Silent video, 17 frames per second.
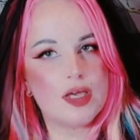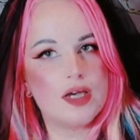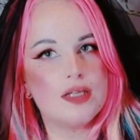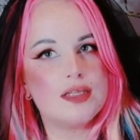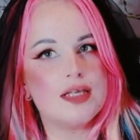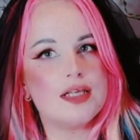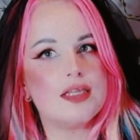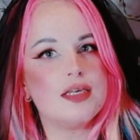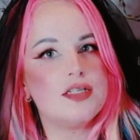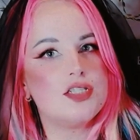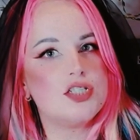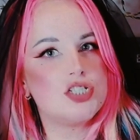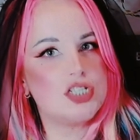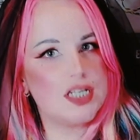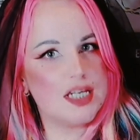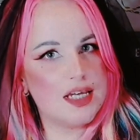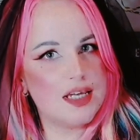that
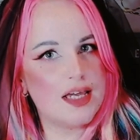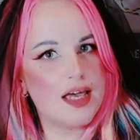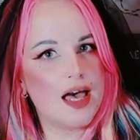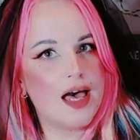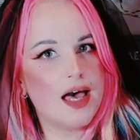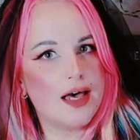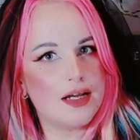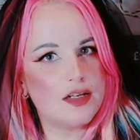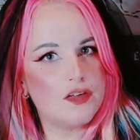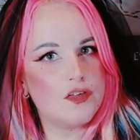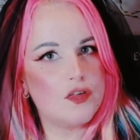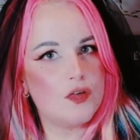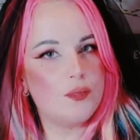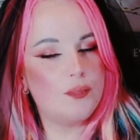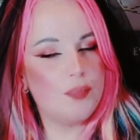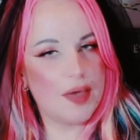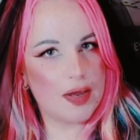she had
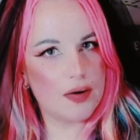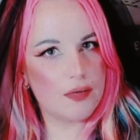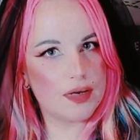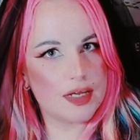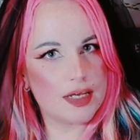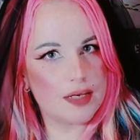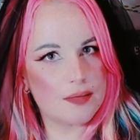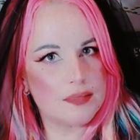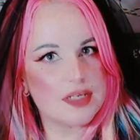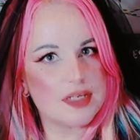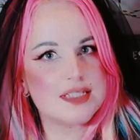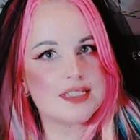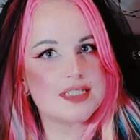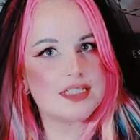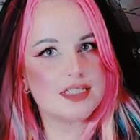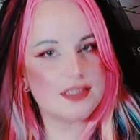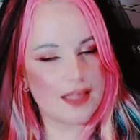to bury him
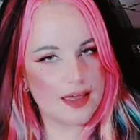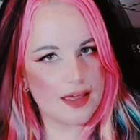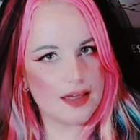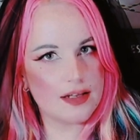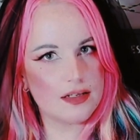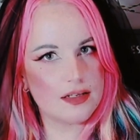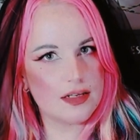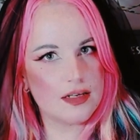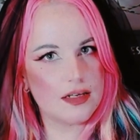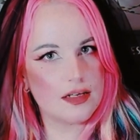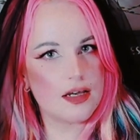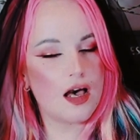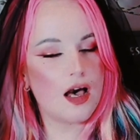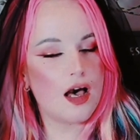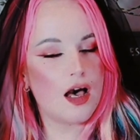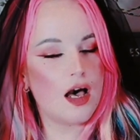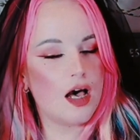standing
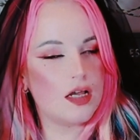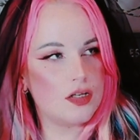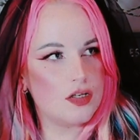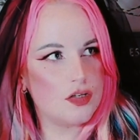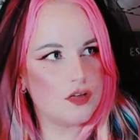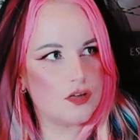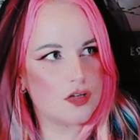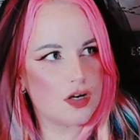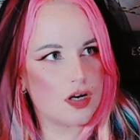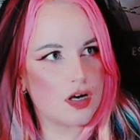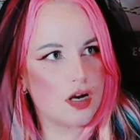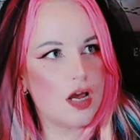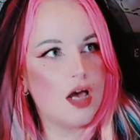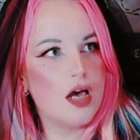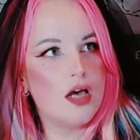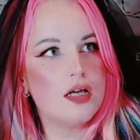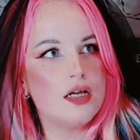under
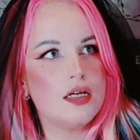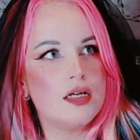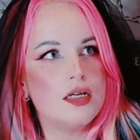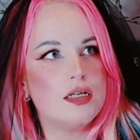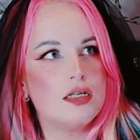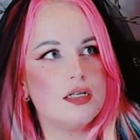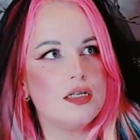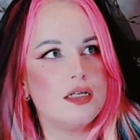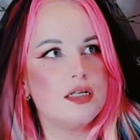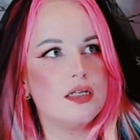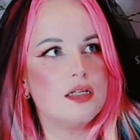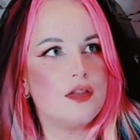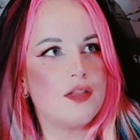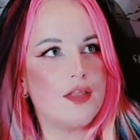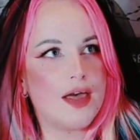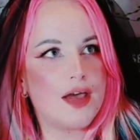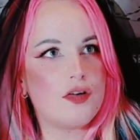
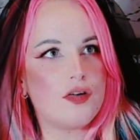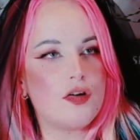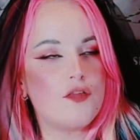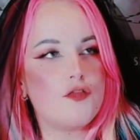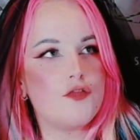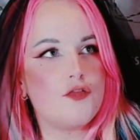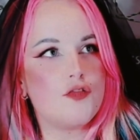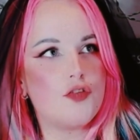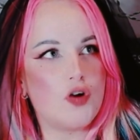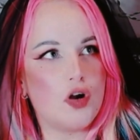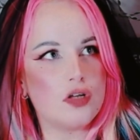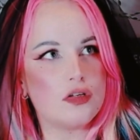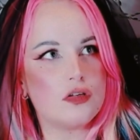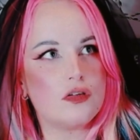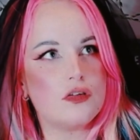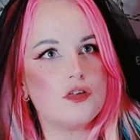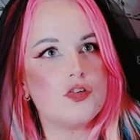their
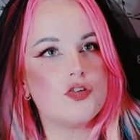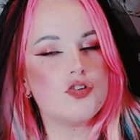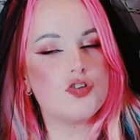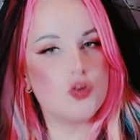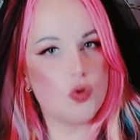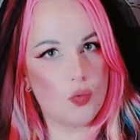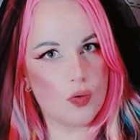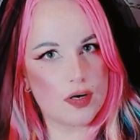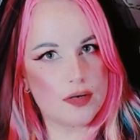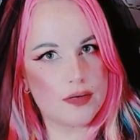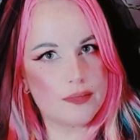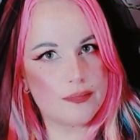front door